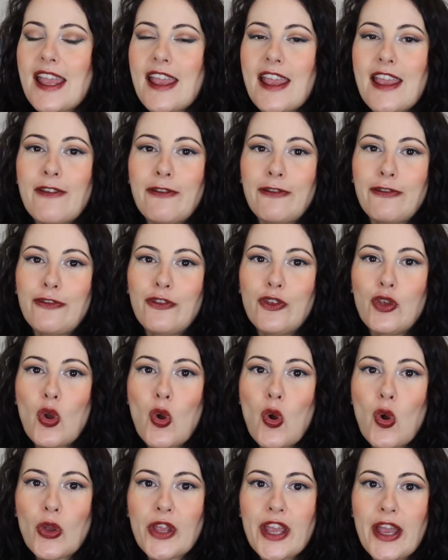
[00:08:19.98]
if
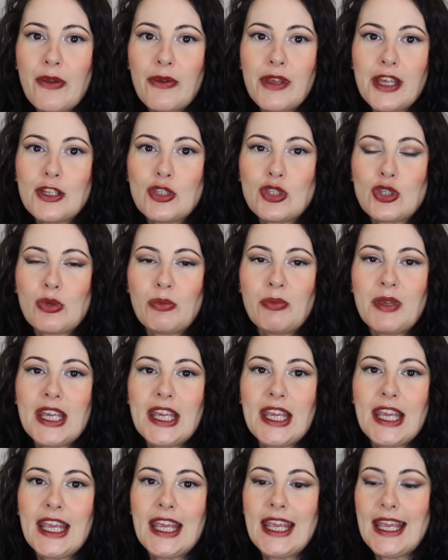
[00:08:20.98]
you're going to
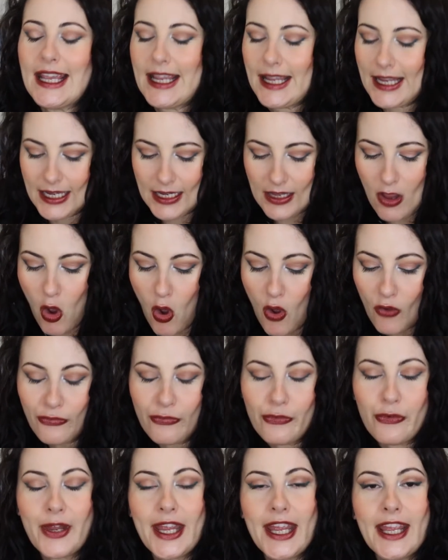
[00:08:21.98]
be
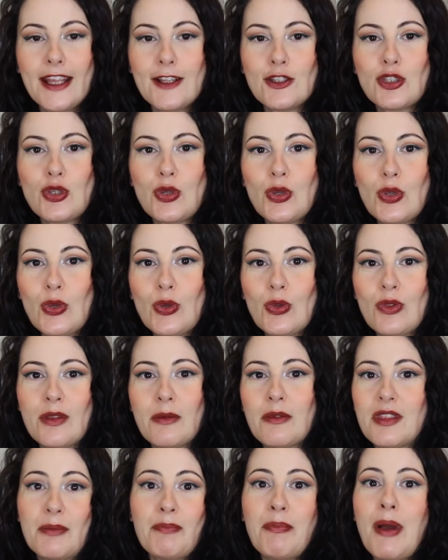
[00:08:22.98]
offering to
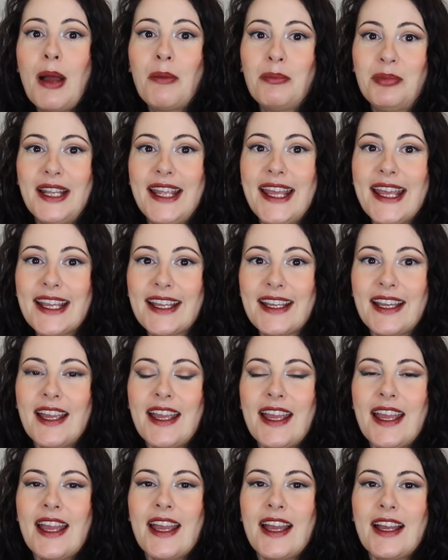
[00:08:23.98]
the public
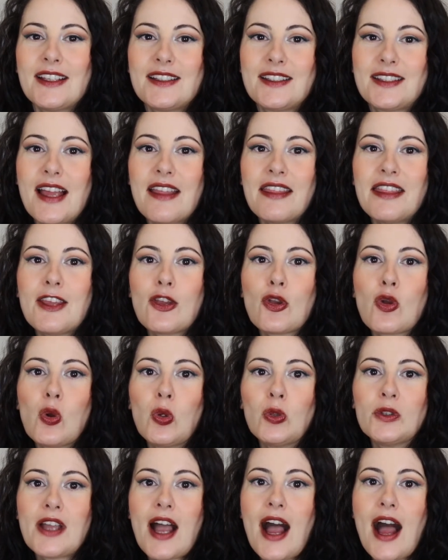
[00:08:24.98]
something
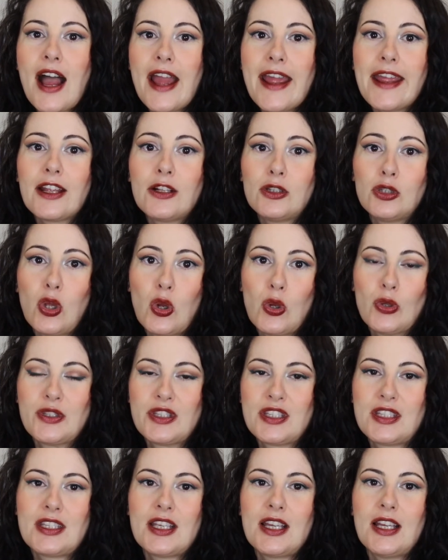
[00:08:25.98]
called eye
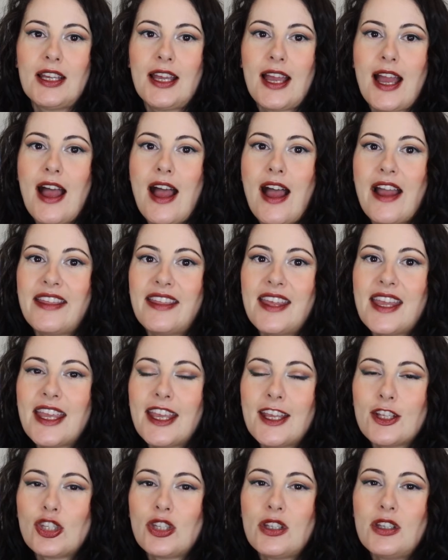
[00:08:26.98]
gloss, I
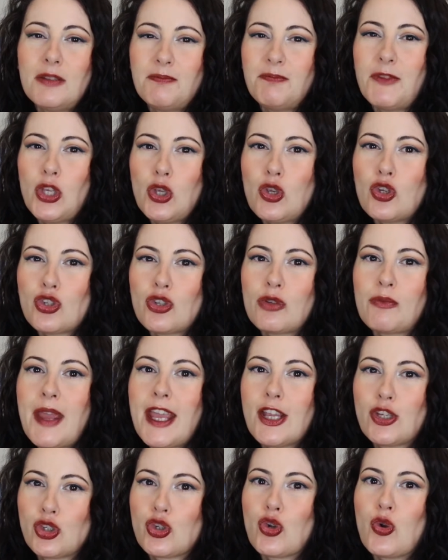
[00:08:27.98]
think you should
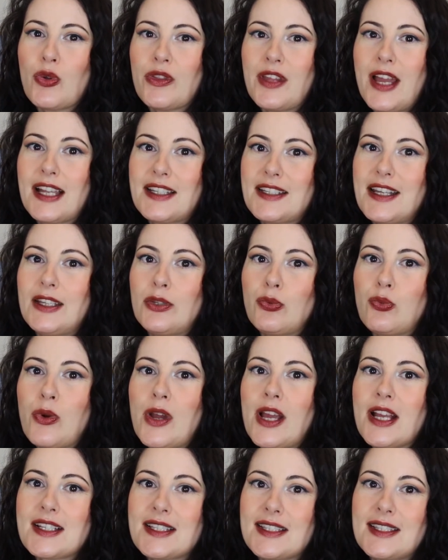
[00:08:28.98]
make sure that it
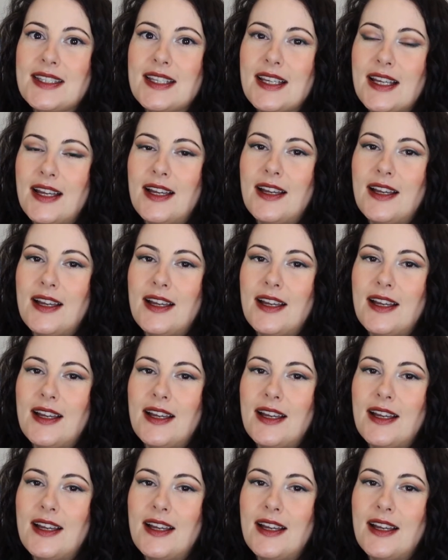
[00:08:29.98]
works